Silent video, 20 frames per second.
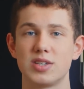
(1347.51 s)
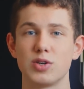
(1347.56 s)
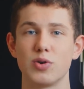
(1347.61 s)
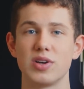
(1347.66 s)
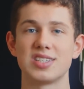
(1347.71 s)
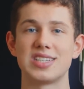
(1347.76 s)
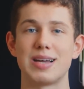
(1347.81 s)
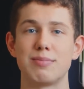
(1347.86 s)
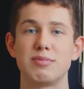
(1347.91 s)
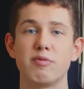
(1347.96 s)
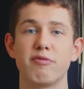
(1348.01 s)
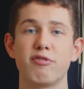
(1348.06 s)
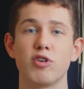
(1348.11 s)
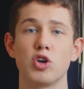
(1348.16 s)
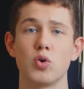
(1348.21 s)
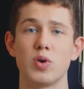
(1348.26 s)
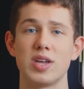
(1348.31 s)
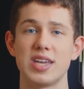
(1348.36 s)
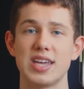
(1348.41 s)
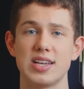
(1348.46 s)
to accept him for
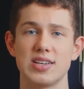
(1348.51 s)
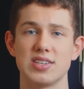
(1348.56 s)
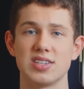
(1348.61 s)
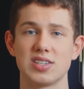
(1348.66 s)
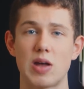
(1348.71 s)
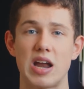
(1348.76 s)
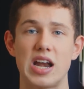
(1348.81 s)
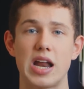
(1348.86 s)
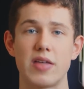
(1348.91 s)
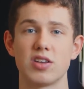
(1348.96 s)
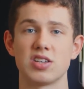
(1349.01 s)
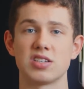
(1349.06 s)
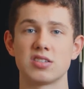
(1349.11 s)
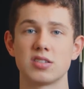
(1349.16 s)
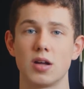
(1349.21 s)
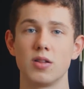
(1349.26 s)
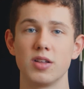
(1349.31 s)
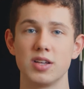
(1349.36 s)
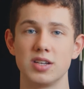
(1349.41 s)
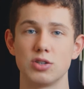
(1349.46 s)
who he is. Another
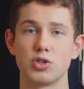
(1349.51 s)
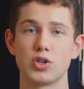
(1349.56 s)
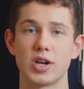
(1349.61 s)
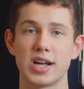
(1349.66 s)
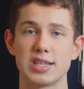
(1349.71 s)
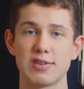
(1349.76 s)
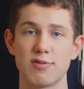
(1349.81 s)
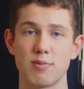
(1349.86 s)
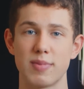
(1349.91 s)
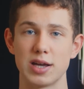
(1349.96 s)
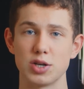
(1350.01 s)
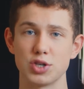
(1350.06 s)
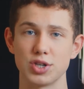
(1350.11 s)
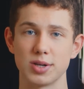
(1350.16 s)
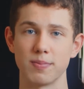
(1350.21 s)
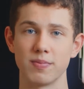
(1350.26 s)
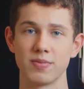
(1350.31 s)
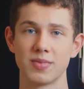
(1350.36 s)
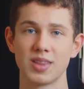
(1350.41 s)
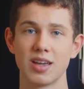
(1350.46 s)
solid transformation.